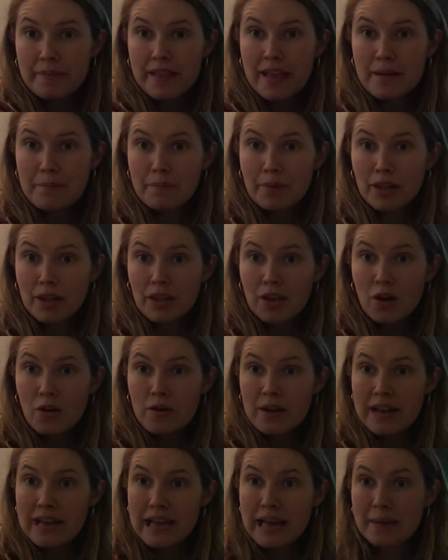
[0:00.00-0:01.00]
And below
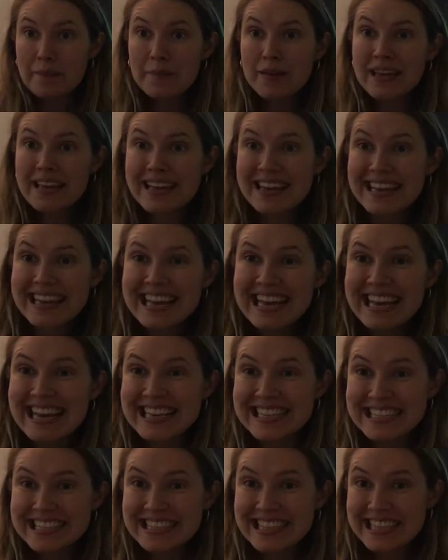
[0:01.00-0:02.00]
him
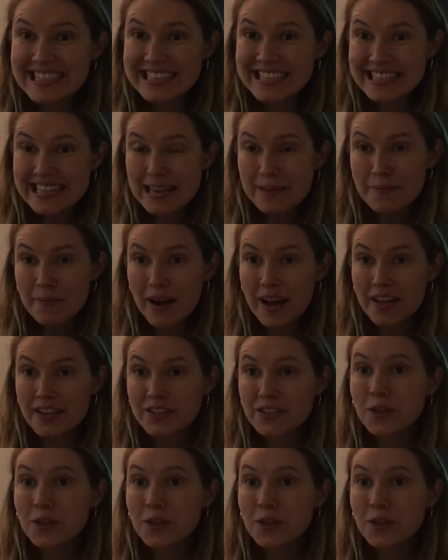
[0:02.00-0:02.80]
is the zebra.